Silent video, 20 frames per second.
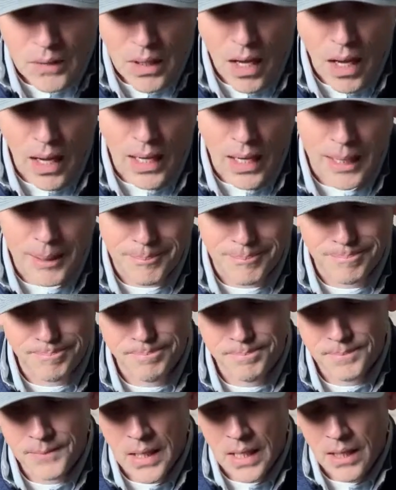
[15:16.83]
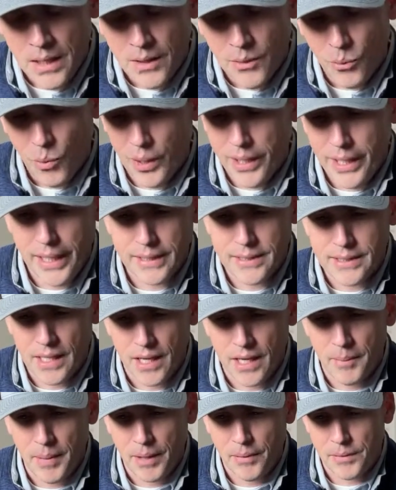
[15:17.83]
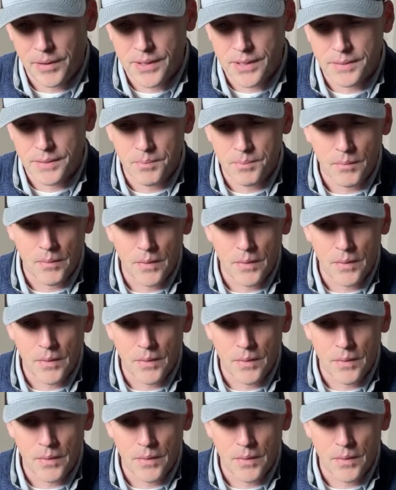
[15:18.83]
What can I tell you about this?